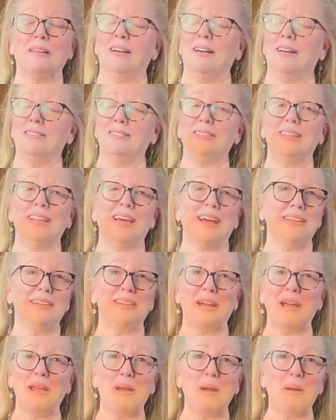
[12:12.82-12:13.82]

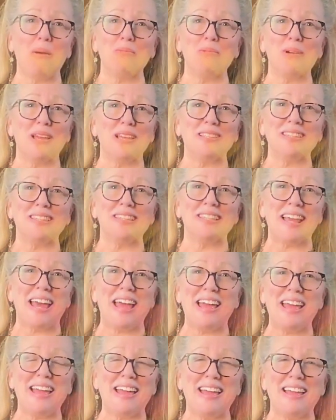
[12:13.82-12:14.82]
like I always
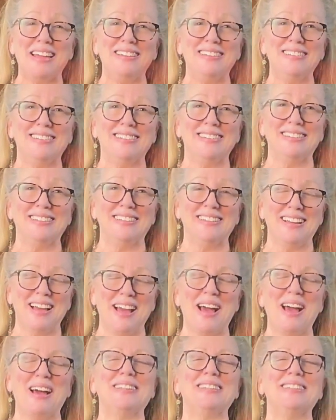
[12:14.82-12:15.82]
say,
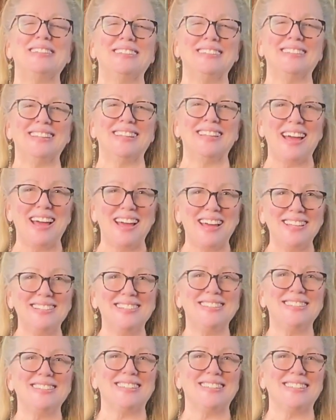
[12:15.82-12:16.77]
let's